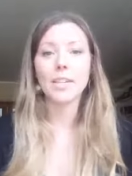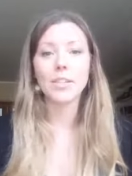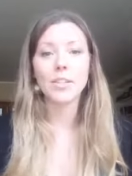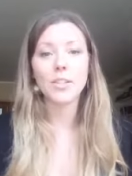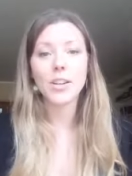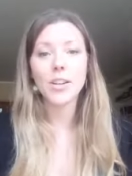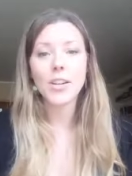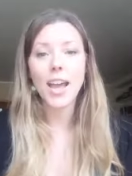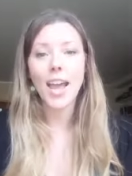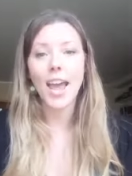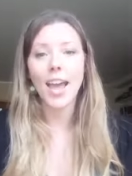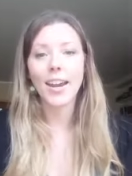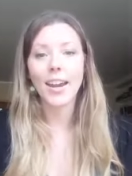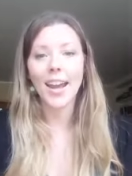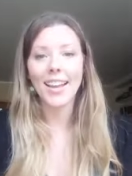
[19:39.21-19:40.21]
Eastern,
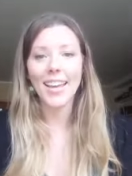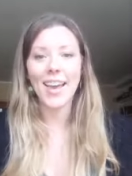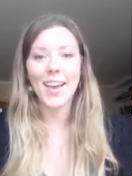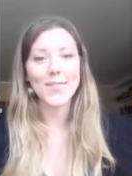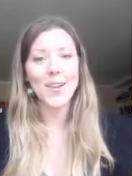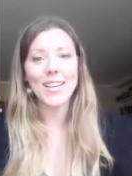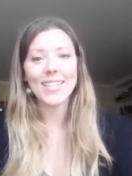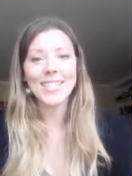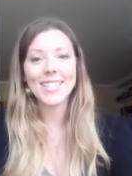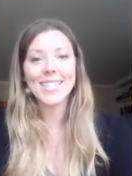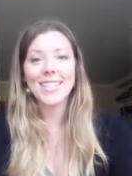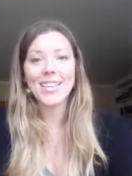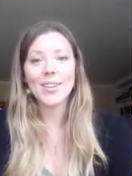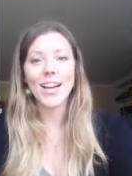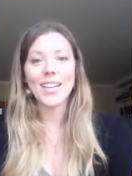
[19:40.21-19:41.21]
and I can't wait to
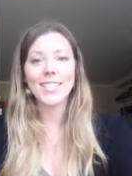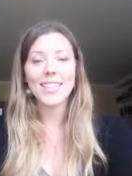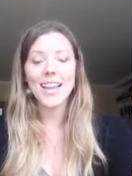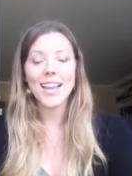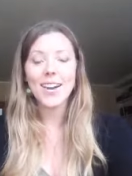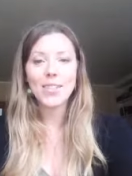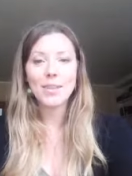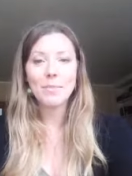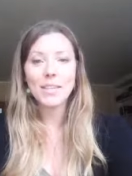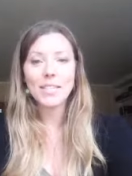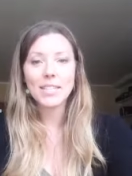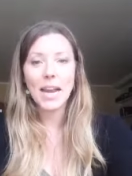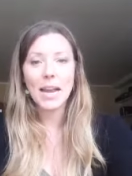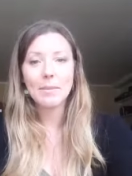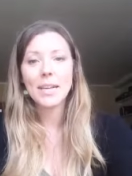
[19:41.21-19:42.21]
see you guys there. In the
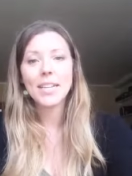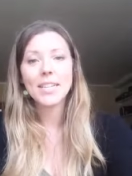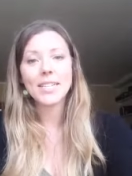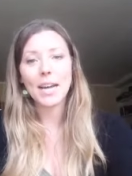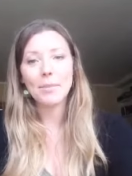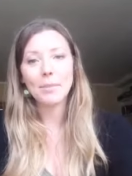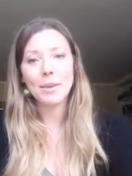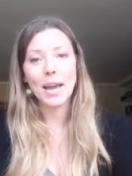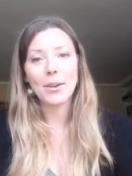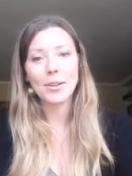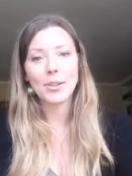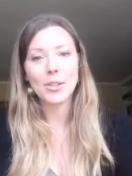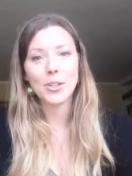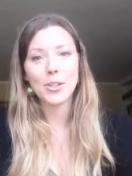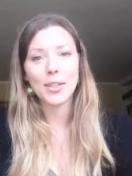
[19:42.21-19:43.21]
meantime, tell me how
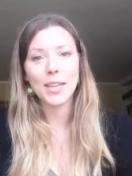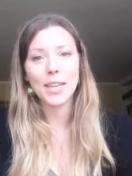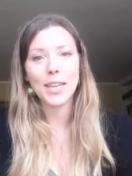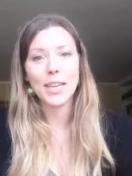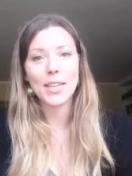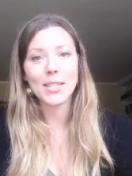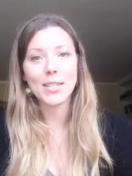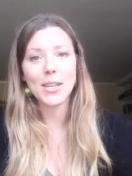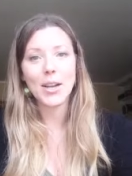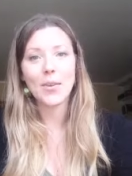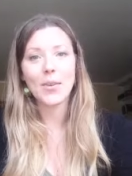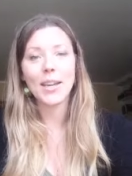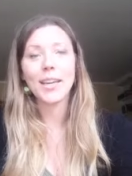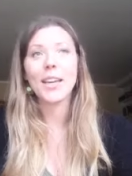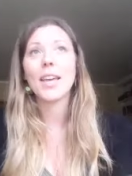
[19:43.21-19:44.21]
your journaling is
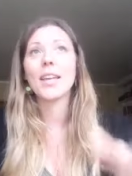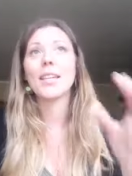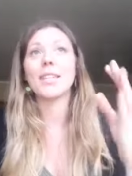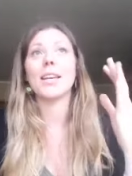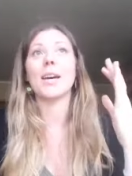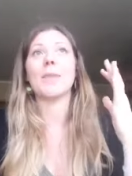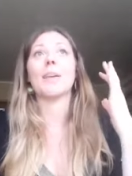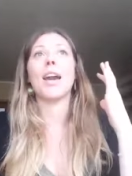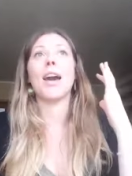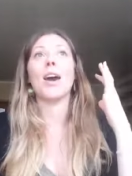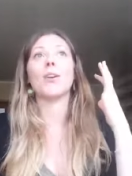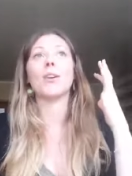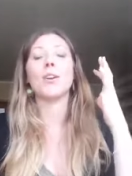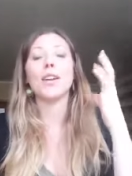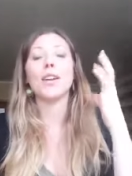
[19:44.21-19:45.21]
going. Tell me
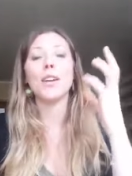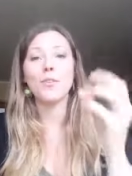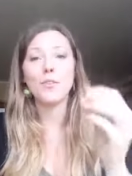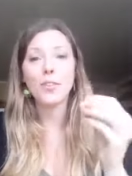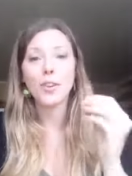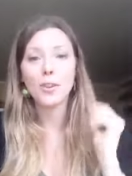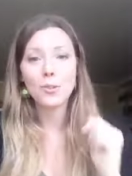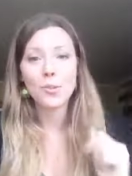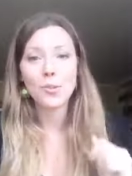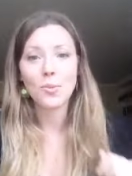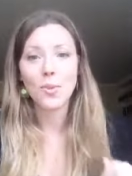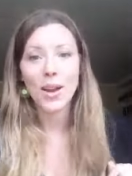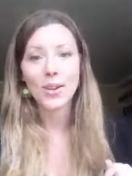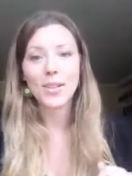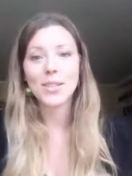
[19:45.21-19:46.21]
how your infused
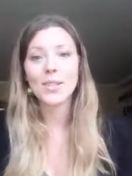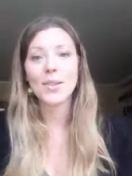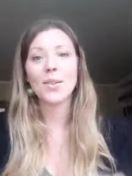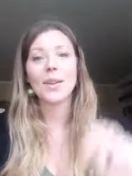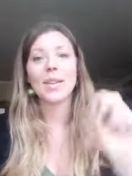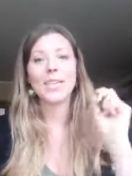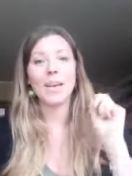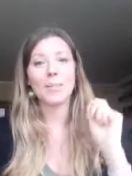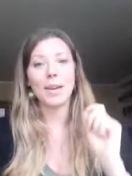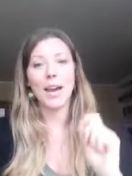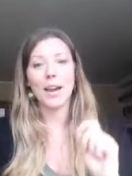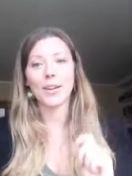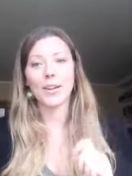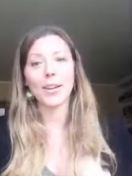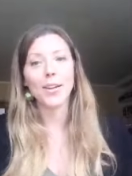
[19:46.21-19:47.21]
water is going. Tell me
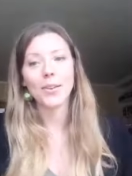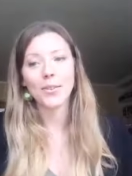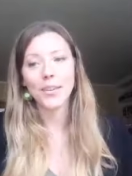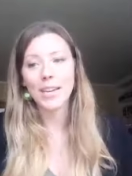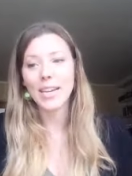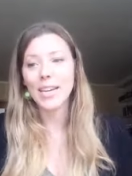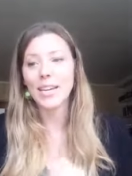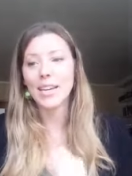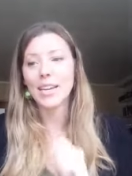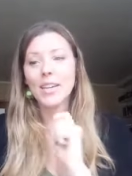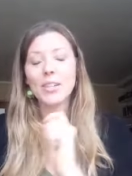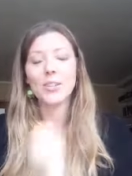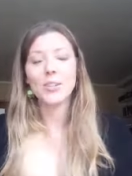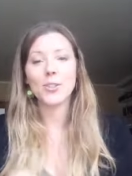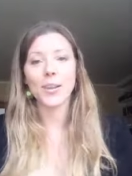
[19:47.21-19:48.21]
how your green
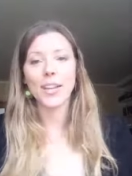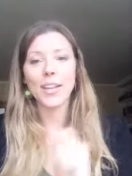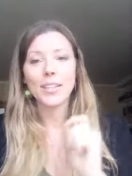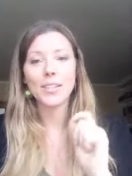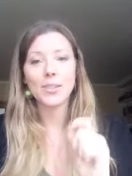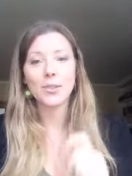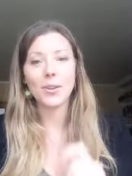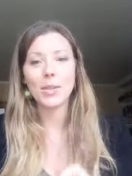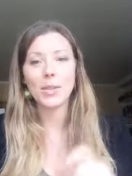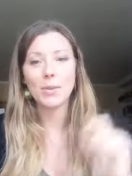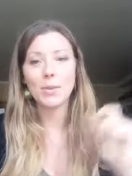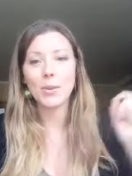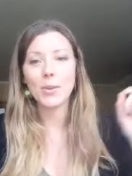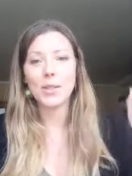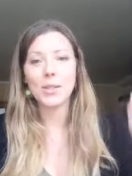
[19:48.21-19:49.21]
drinks, green
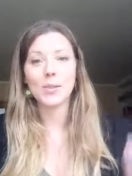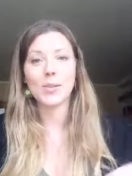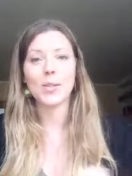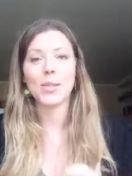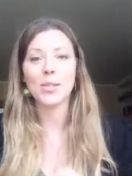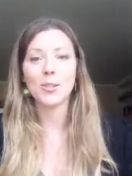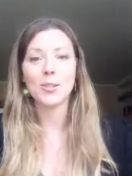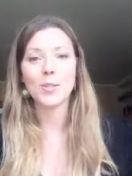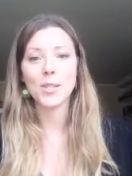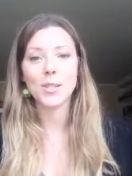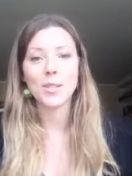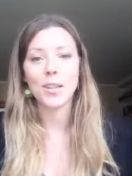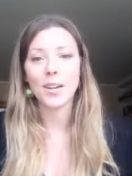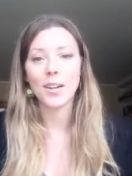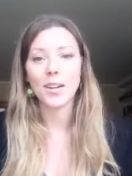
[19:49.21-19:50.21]
smoothies, green
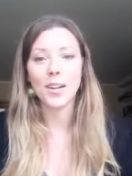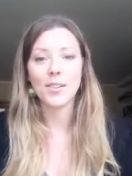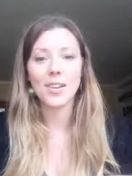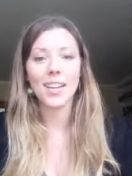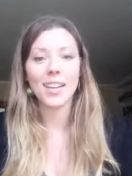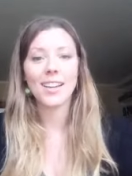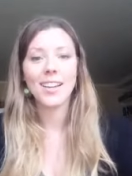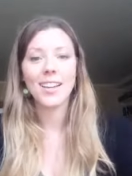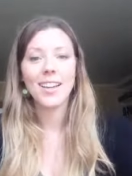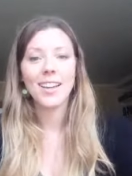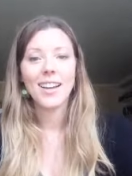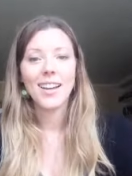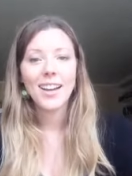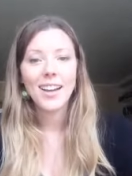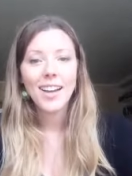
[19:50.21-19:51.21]
juices are going.
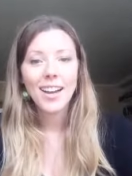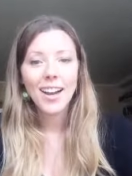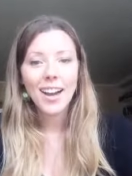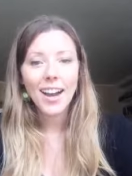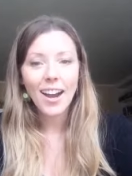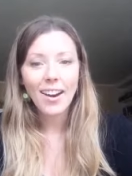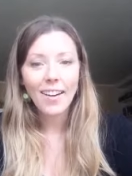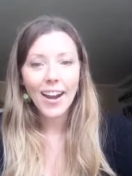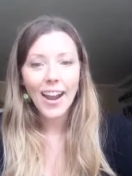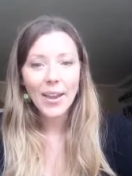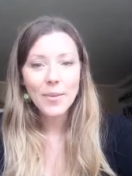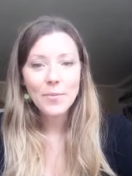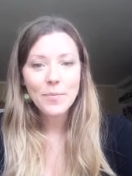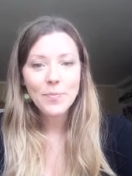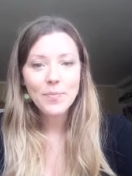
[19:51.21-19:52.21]
All right.